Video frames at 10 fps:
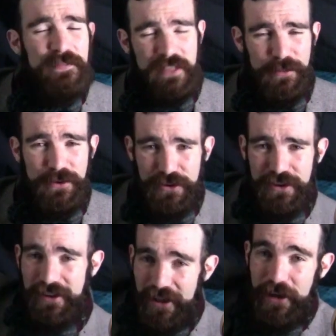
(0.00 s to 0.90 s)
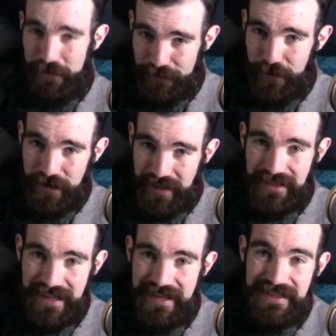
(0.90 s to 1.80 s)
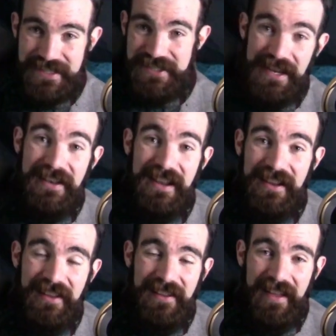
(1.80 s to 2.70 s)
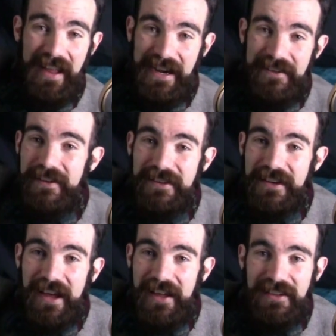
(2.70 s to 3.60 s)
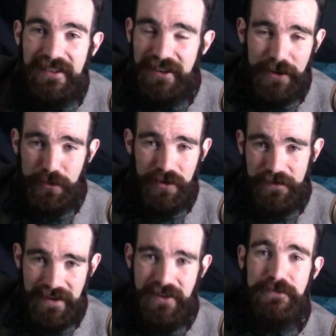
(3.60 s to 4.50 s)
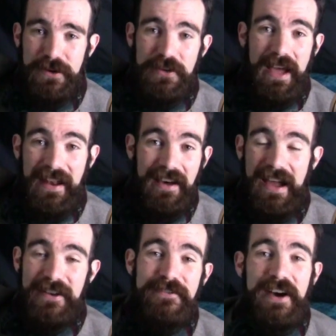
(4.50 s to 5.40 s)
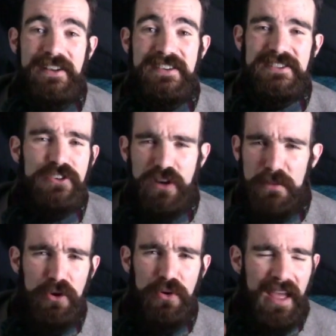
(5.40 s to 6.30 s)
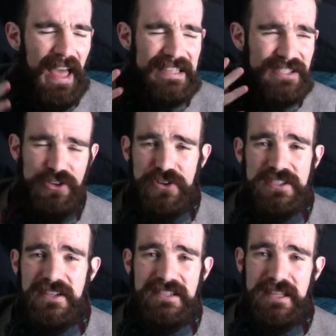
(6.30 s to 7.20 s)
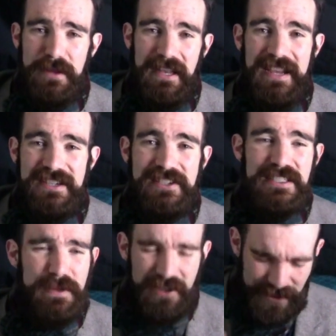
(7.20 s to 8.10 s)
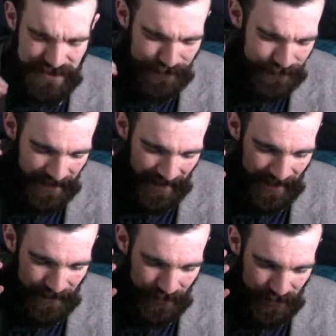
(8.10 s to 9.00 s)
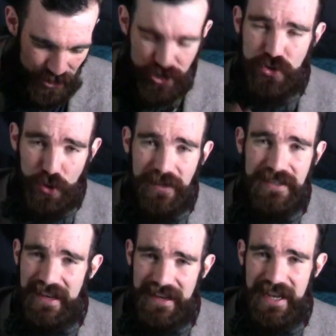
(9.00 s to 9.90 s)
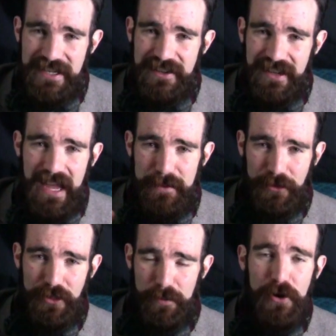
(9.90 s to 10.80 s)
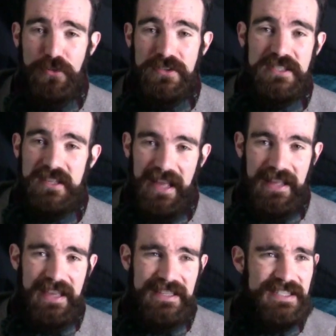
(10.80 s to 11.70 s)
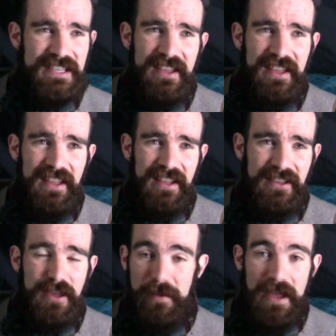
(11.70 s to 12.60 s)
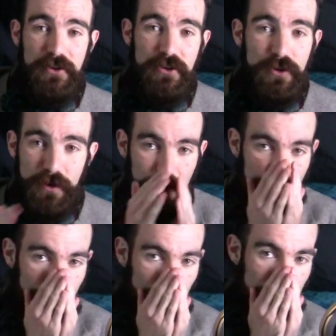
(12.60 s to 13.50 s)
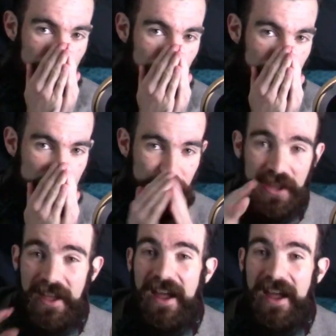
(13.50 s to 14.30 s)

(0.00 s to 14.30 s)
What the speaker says: They were good at vertically descending area denial and were effective when you had a height advantage. The Tribolt has no such limitations because of the short detonation time on the bolts, I guess, compared to the grenade launcher.